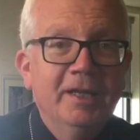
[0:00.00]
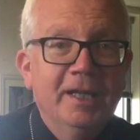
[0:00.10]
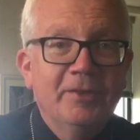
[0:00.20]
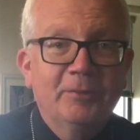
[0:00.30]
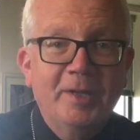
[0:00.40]

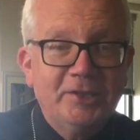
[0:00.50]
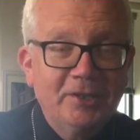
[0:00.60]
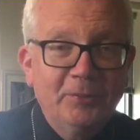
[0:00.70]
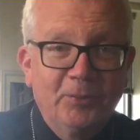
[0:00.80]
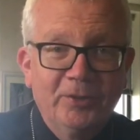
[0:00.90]
in the rest
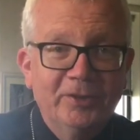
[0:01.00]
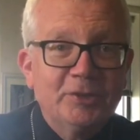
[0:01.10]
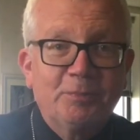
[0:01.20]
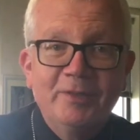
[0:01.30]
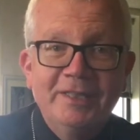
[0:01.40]
of the world,
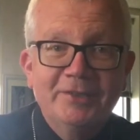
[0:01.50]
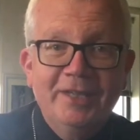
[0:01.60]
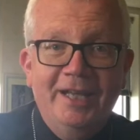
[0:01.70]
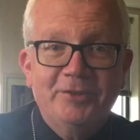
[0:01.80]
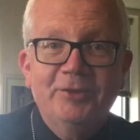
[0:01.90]
spring is
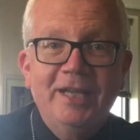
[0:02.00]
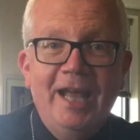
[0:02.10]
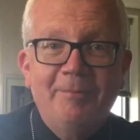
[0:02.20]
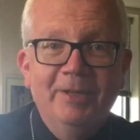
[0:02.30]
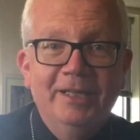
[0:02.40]
actually
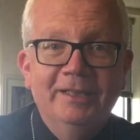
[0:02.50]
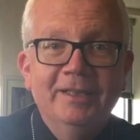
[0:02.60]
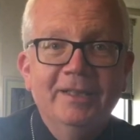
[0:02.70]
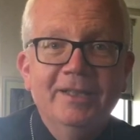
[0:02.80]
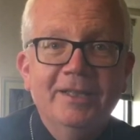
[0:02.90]
happening.
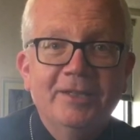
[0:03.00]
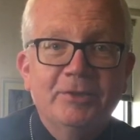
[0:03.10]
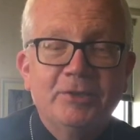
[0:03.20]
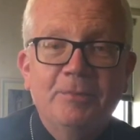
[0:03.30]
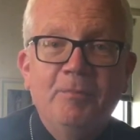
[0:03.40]

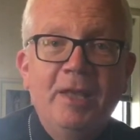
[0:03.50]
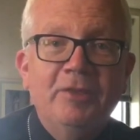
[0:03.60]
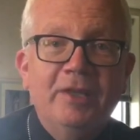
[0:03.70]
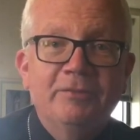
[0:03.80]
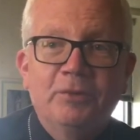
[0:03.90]
So it's a
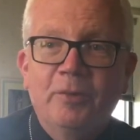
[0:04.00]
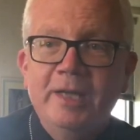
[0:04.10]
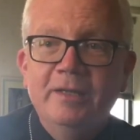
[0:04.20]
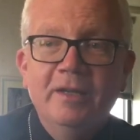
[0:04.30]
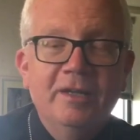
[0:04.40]
month of
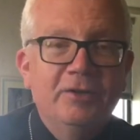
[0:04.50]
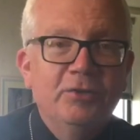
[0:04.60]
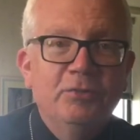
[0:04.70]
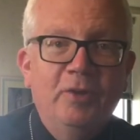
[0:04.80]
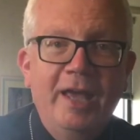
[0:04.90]
great
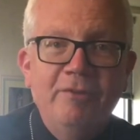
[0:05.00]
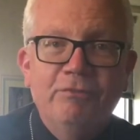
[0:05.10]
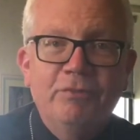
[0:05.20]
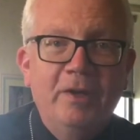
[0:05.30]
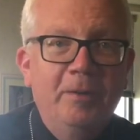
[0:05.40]
new
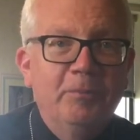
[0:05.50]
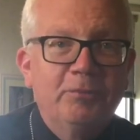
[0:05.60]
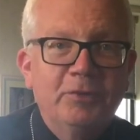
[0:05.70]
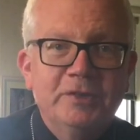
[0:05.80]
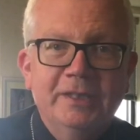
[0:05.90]
life, um,
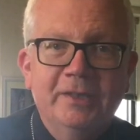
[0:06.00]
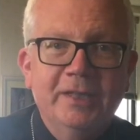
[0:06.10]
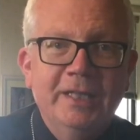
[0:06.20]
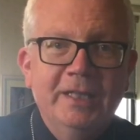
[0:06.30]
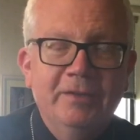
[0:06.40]

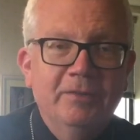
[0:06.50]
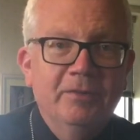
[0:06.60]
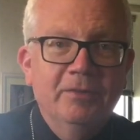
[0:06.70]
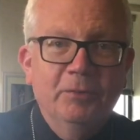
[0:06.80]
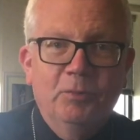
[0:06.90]
fertility,
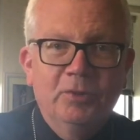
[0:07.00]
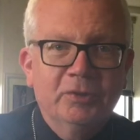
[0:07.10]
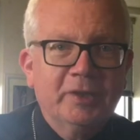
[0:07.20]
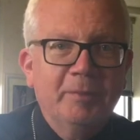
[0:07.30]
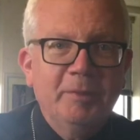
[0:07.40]
the
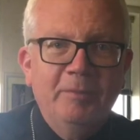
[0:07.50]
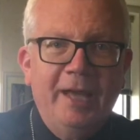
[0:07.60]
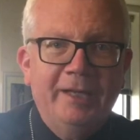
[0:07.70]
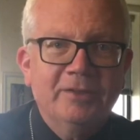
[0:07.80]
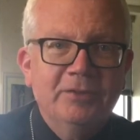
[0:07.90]
world coming
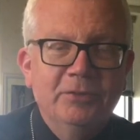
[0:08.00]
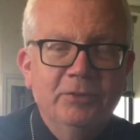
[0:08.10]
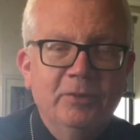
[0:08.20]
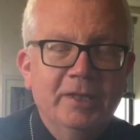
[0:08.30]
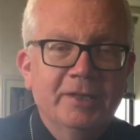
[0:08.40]
back
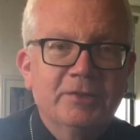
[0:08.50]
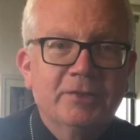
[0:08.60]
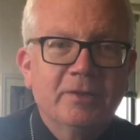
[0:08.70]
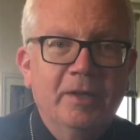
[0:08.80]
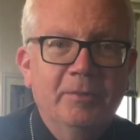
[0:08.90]
to
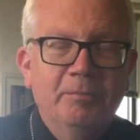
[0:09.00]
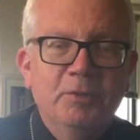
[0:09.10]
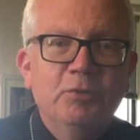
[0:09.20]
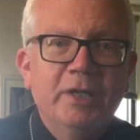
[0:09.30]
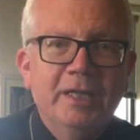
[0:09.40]
its um,
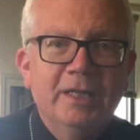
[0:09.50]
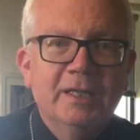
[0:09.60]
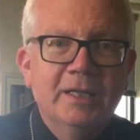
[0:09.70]
beauty.